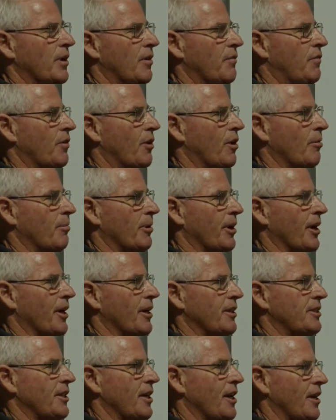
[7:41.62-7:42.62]
fire
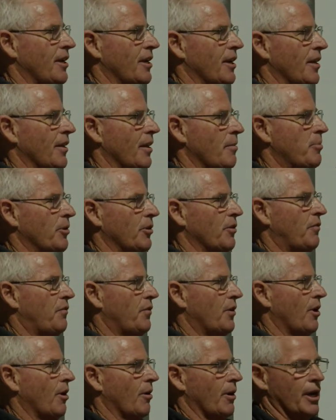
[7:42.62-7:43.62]
brigades out and they put the
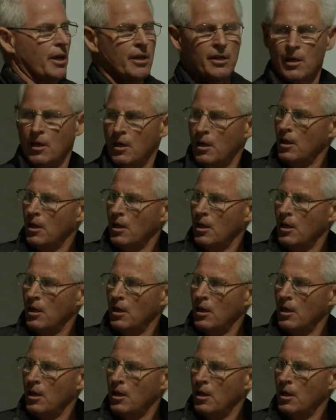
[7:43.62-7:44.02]
fire out.